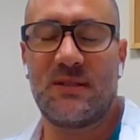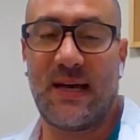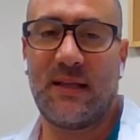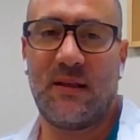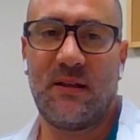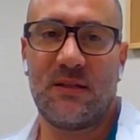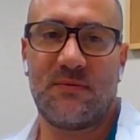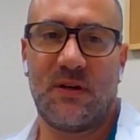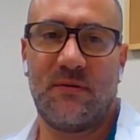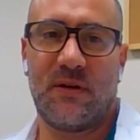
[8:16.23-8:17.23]
The second thing that
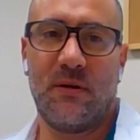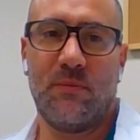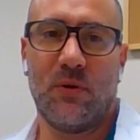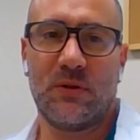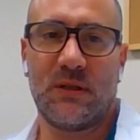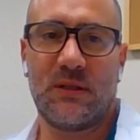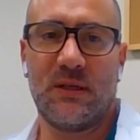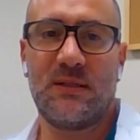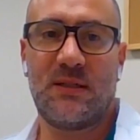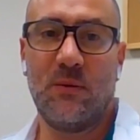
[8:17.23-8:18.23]
is very, very important
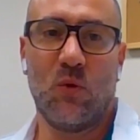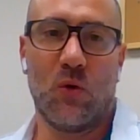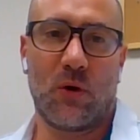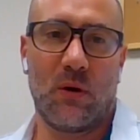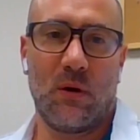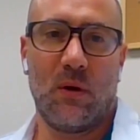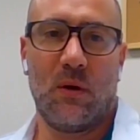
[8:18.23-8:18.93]
is teamwork